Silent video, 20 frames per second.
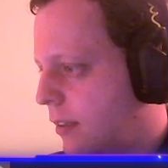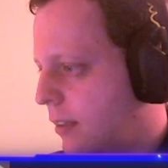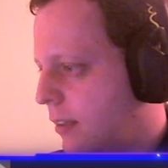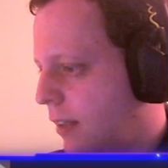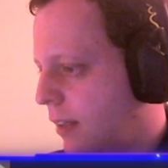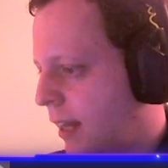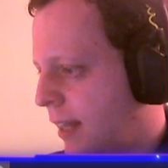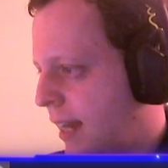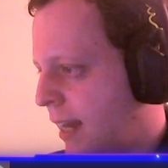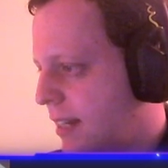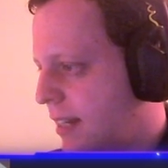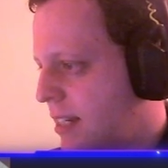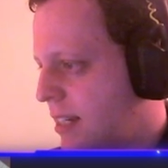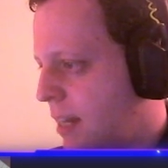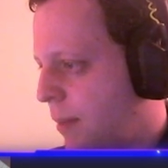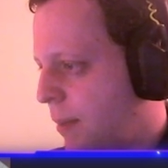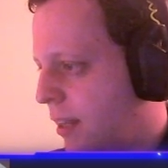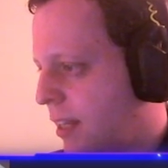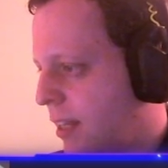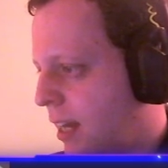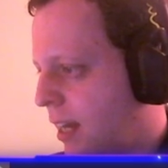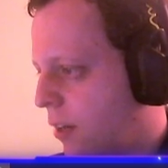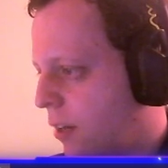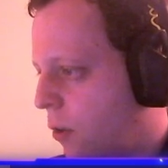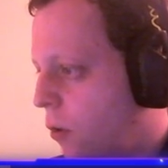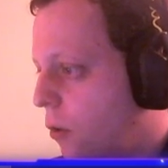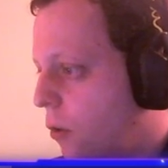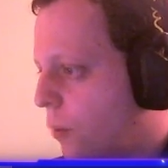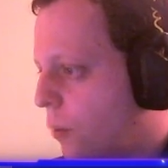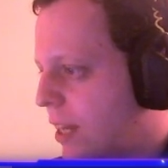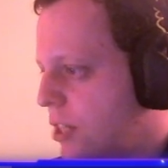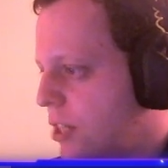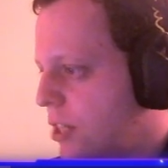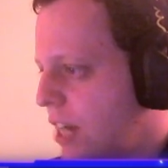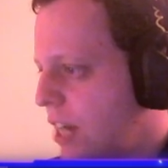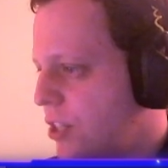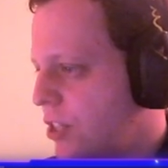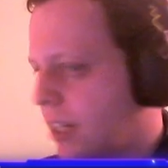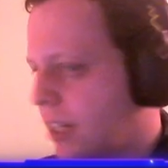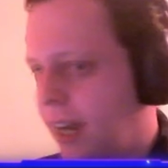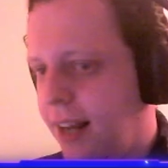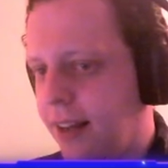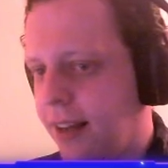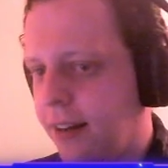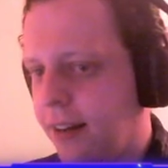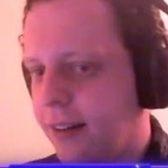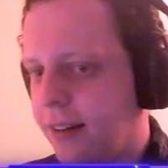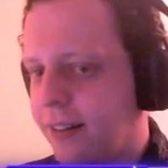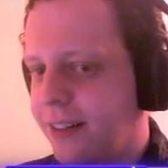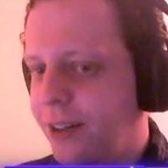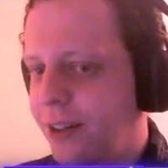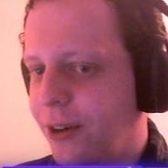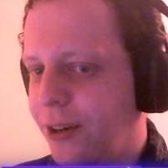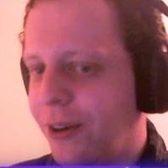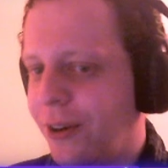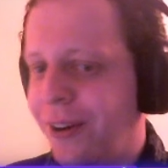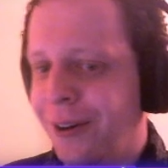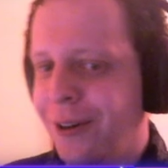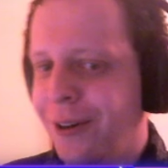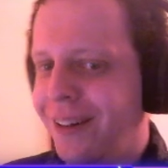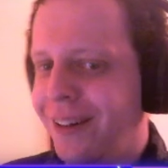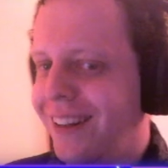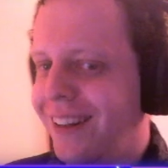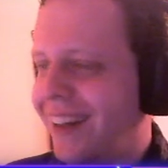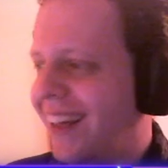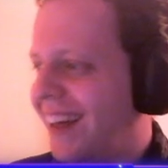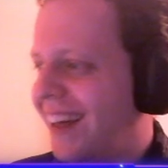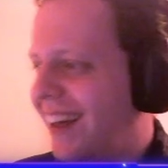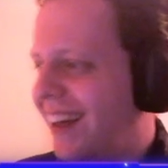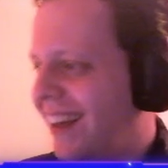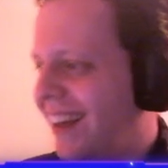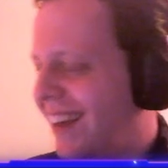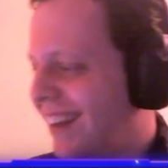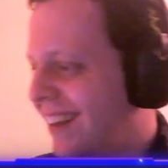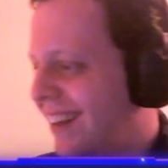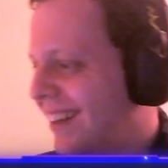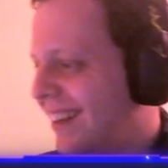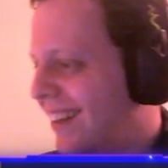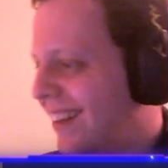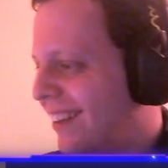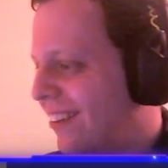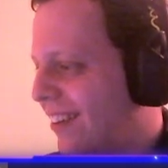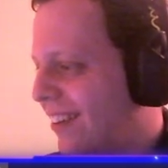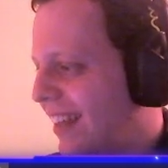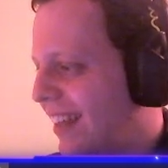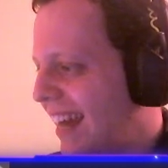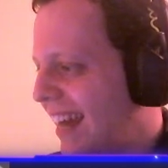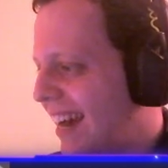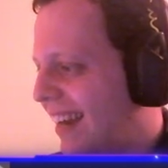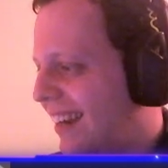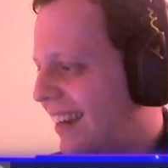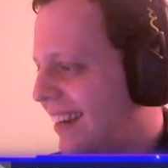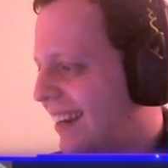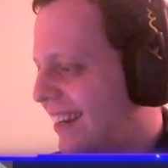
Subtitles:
And that's some other kind... Oh, we can change the color! Dude! Look at that!